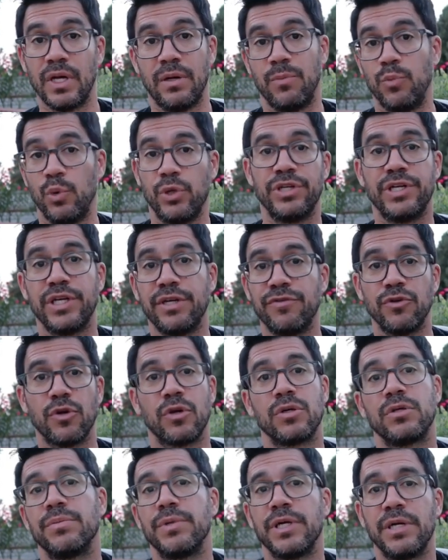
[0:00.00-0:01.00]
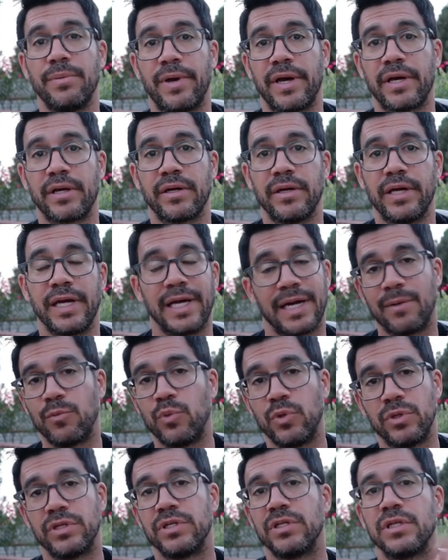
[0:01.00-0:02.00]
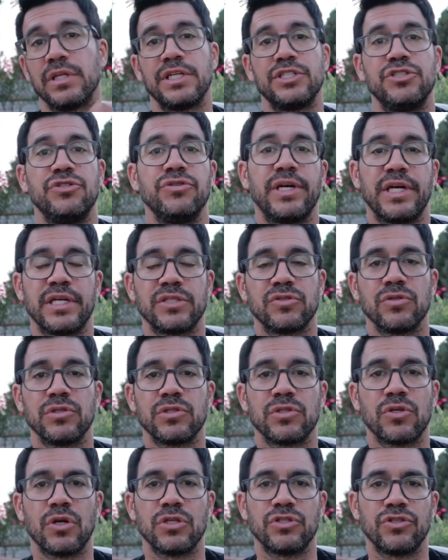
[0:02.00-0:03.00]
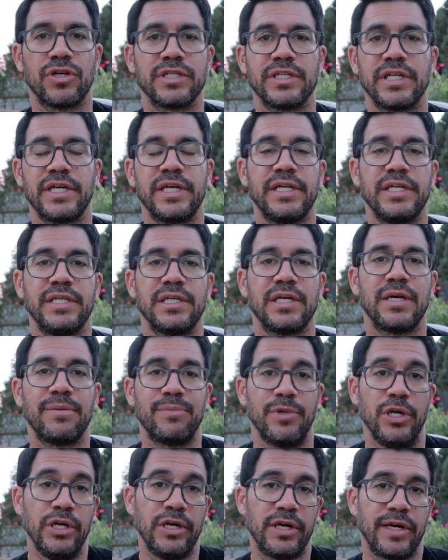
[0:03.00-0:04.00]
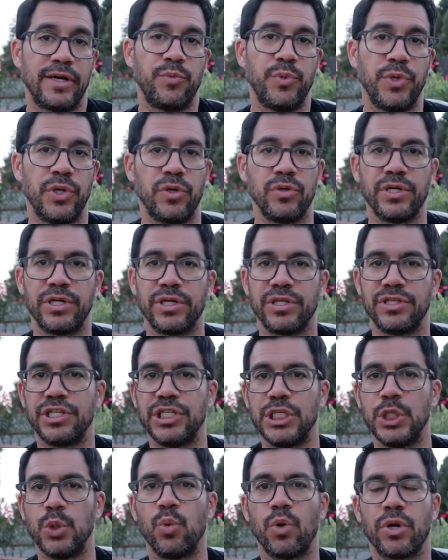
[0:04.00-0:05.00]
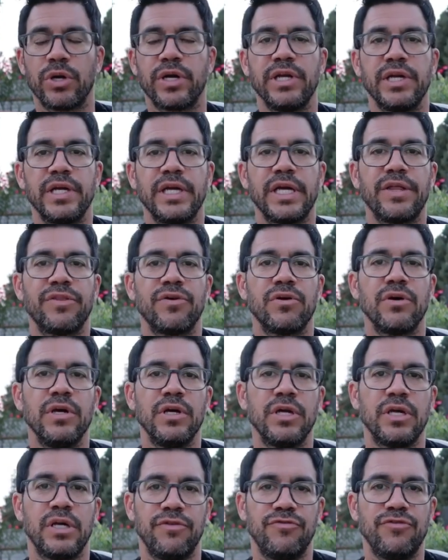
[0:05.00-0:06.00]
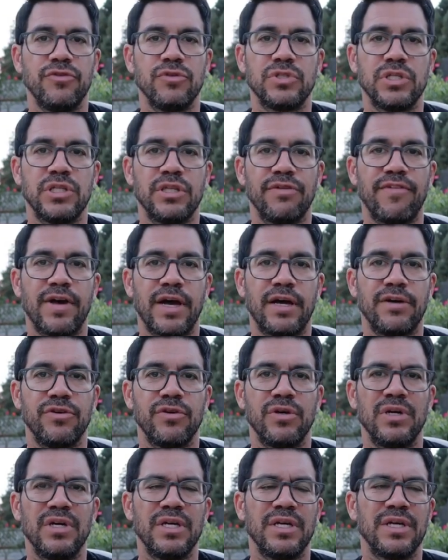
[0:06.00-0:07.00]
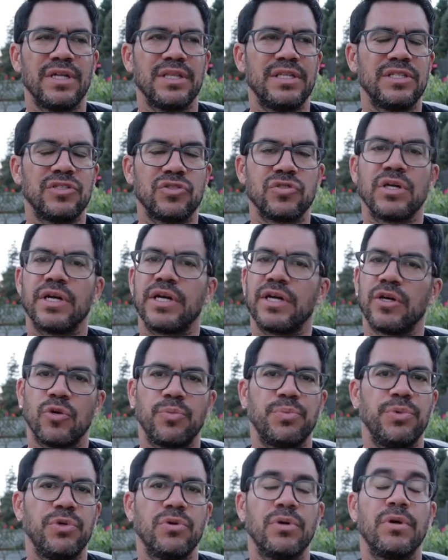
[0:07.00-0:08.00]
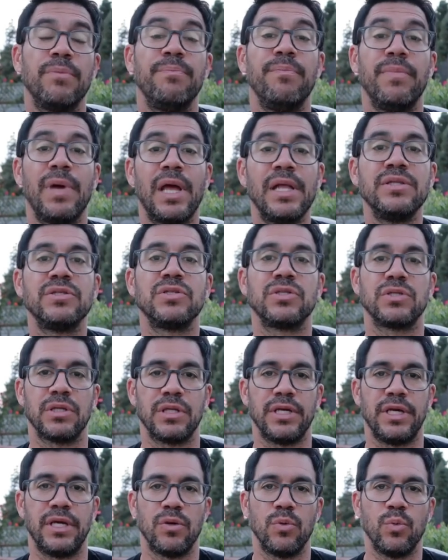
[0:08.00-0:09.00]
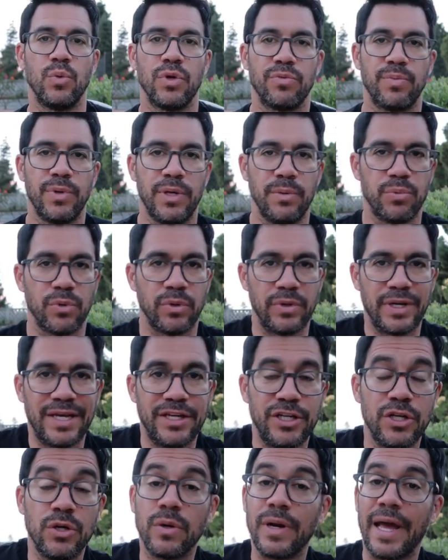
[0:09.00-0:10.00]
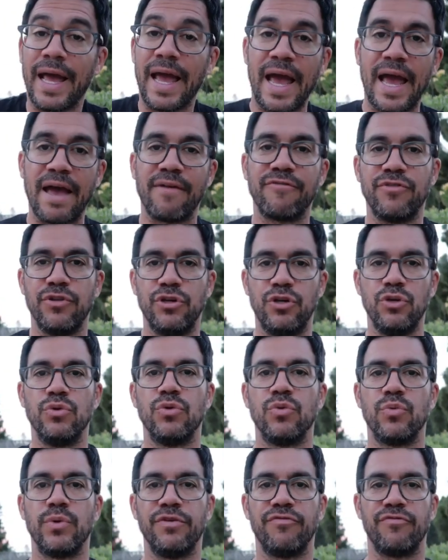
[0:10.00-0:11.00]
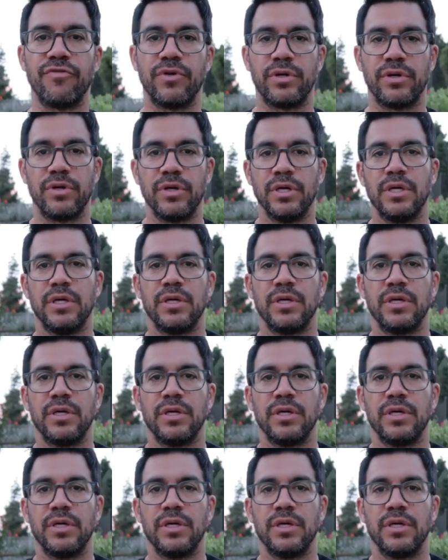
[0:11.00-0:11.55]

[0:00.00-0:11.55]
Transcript: willing to give you all your money back, and I'm willing to let you cancel this contract at any time, and we only continue working together if you see the value. this is going to help you immensely with people. Now, you don't have to do the refund.